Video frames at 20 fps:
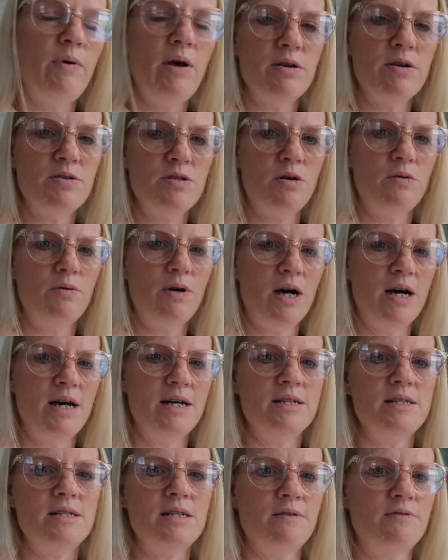We also
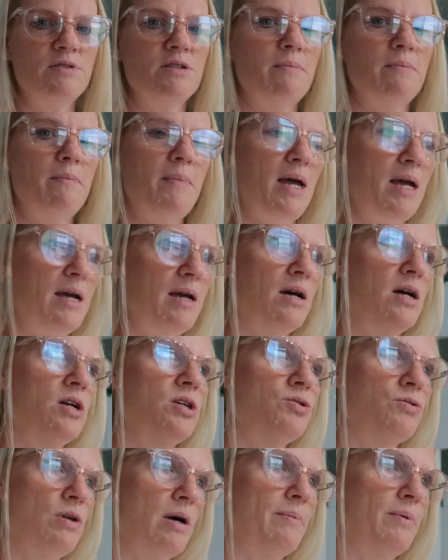got stuff to
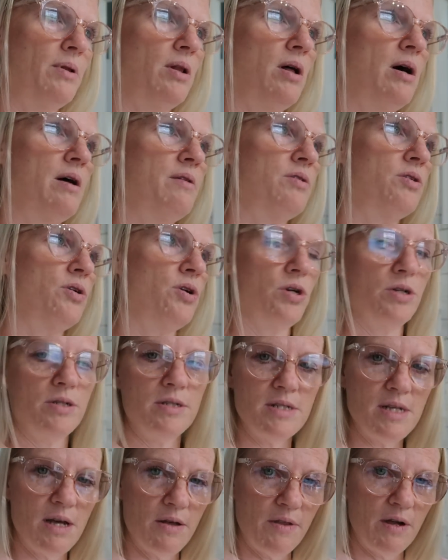make drop cloth
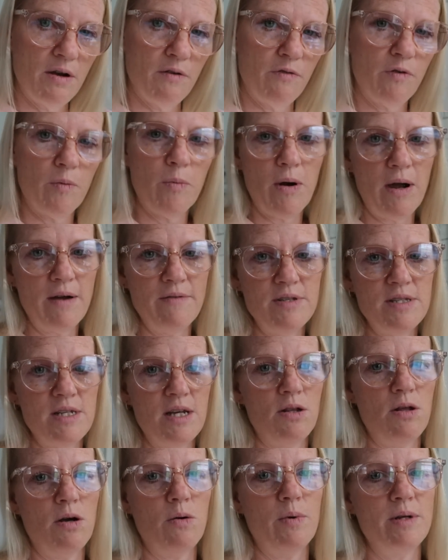curtains out there for privacy
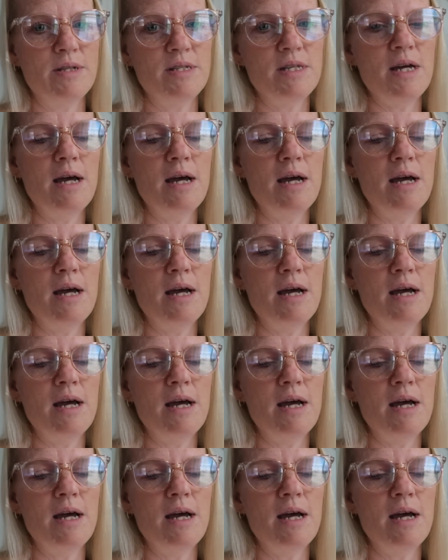along one